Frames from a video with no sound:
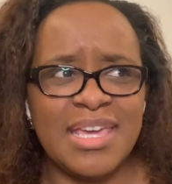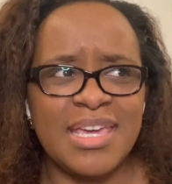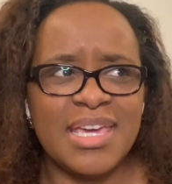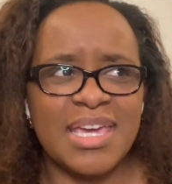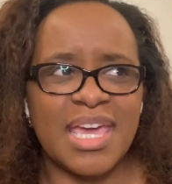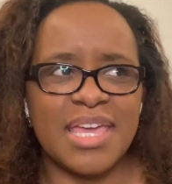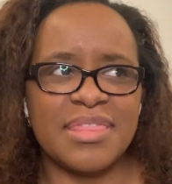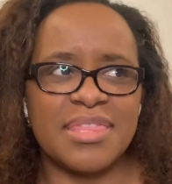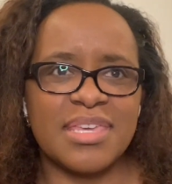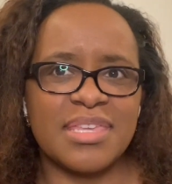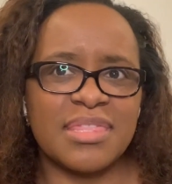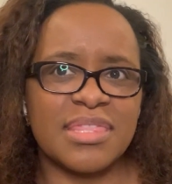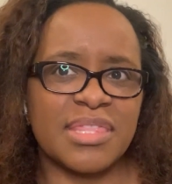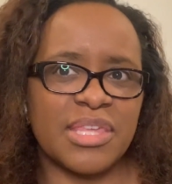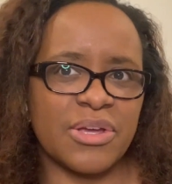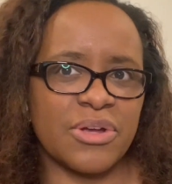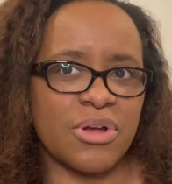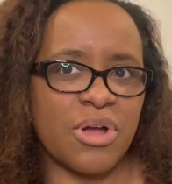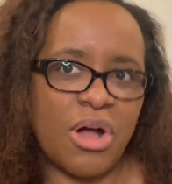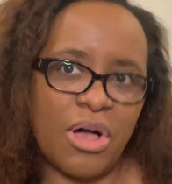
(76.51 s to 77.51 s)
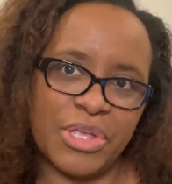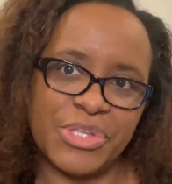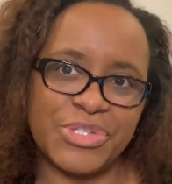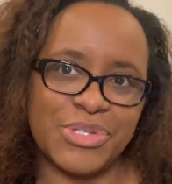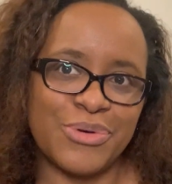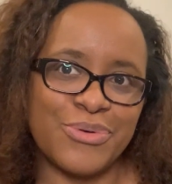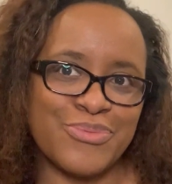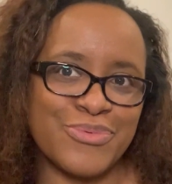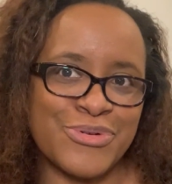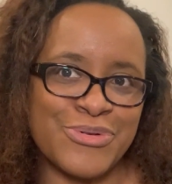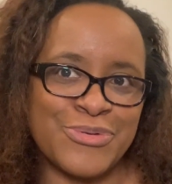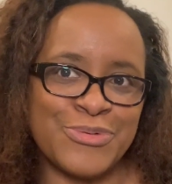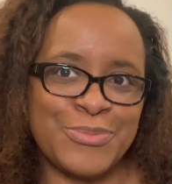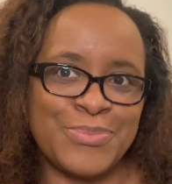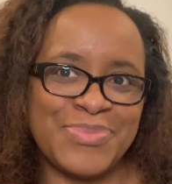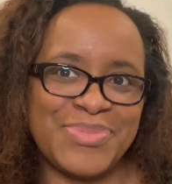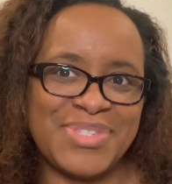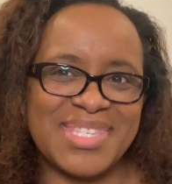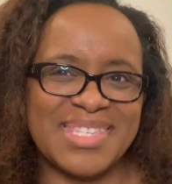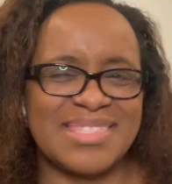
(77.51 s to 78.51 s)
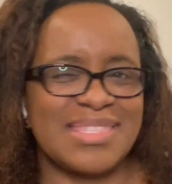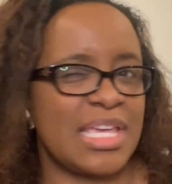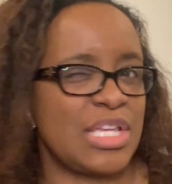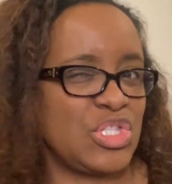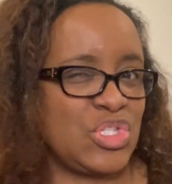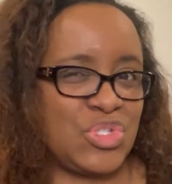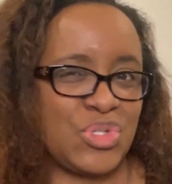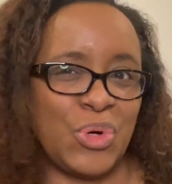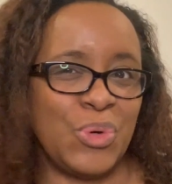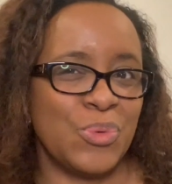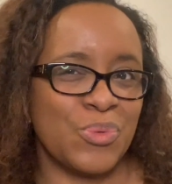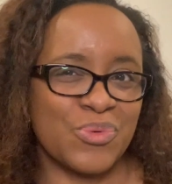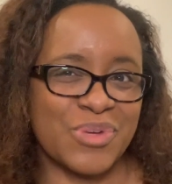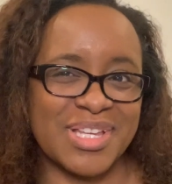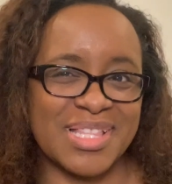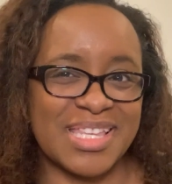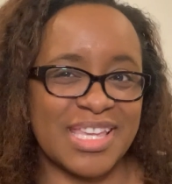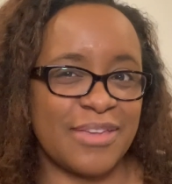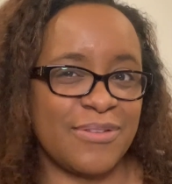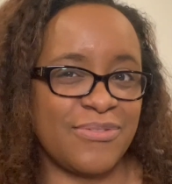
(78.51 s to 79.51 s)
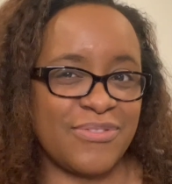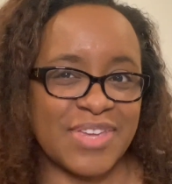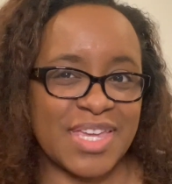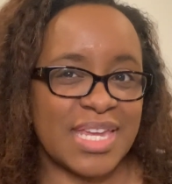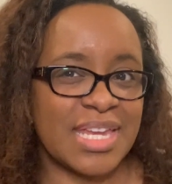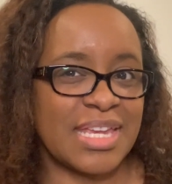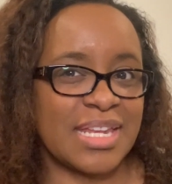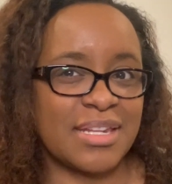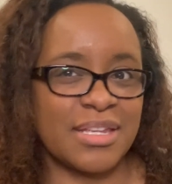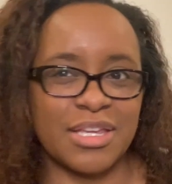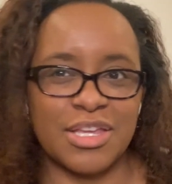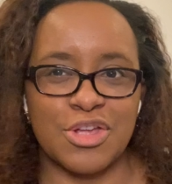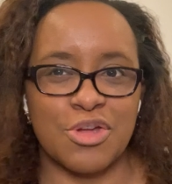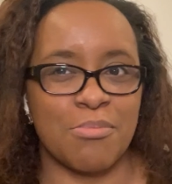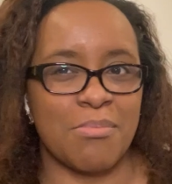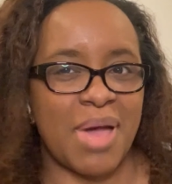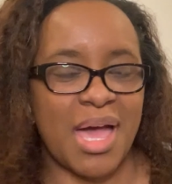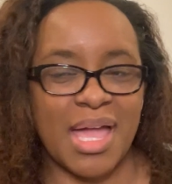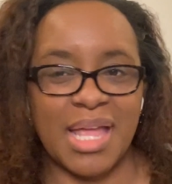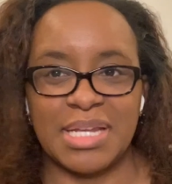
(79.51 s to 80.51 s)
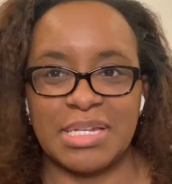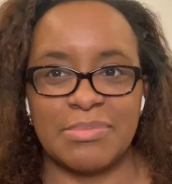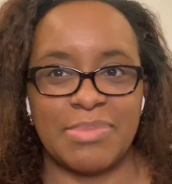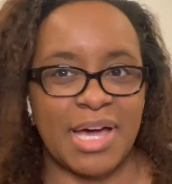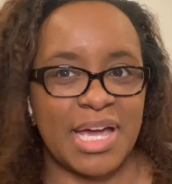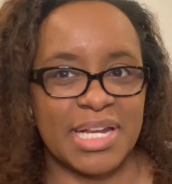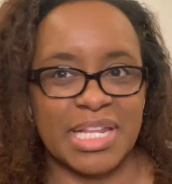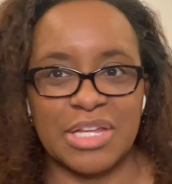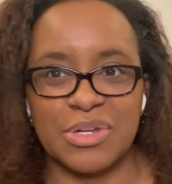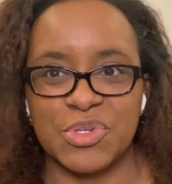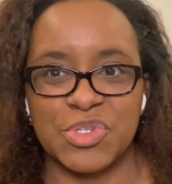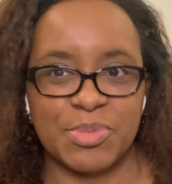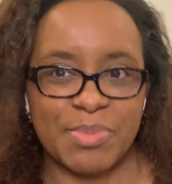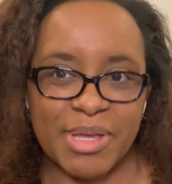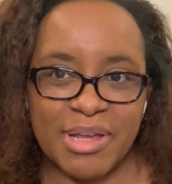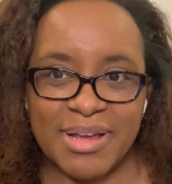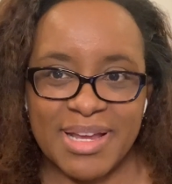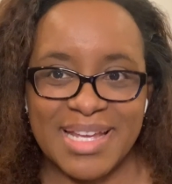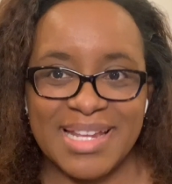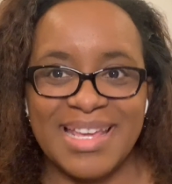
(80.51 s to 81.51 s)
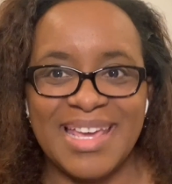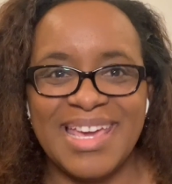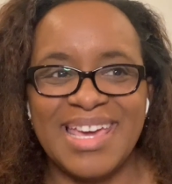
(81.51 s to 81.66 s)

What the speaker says: And then there are also rooms that don't really feed your mind, body, or spirit.